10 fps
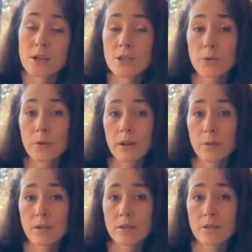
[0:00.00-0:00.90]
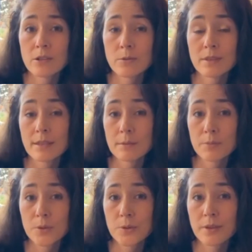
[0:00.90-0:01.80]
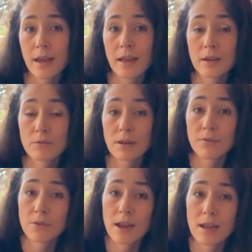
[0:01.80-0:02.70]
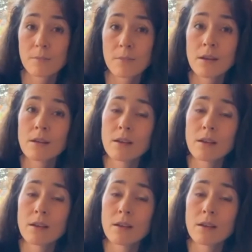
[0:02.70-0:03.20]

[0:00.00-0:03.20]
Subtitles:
So what I wanted to do was explore that and reframe.